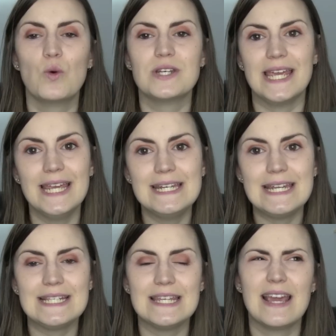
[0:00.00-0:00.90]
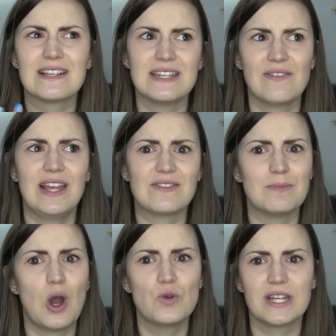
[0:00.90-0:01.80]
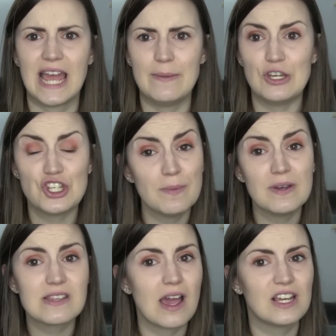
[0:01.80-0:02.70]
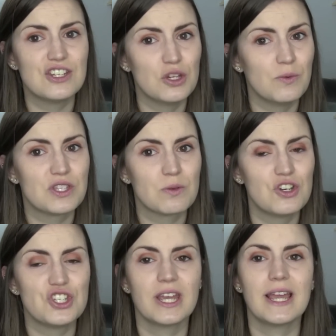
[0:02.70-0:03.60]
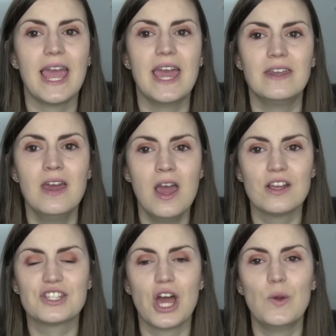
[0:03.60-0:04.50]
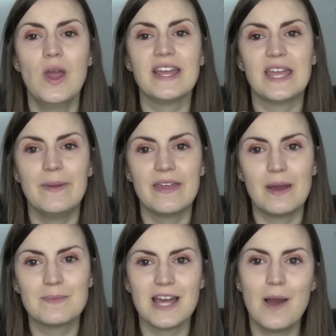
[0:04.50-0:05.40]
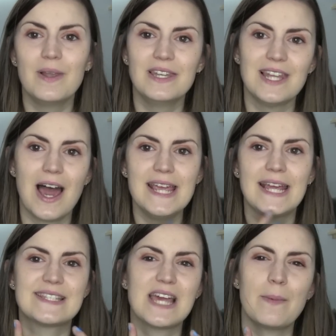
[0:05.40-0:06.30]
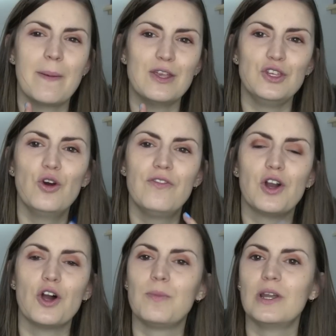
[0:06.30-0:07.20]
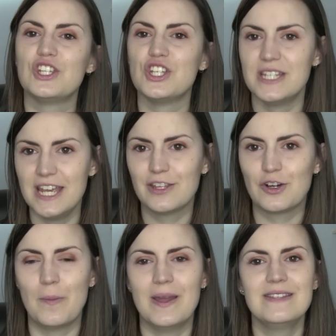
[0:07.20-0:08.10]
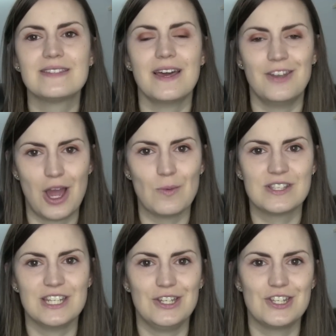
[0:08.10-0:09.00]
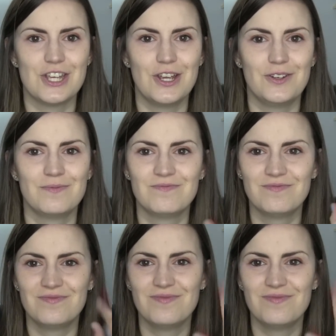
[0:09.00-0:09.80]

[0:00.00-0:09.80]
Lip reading: older indies in there, because I definitely have some older KB shimmers I could do with swatching again. So give me a thumbs up, like, tell me about your forgotten polishes in the comments, and I will see you soon.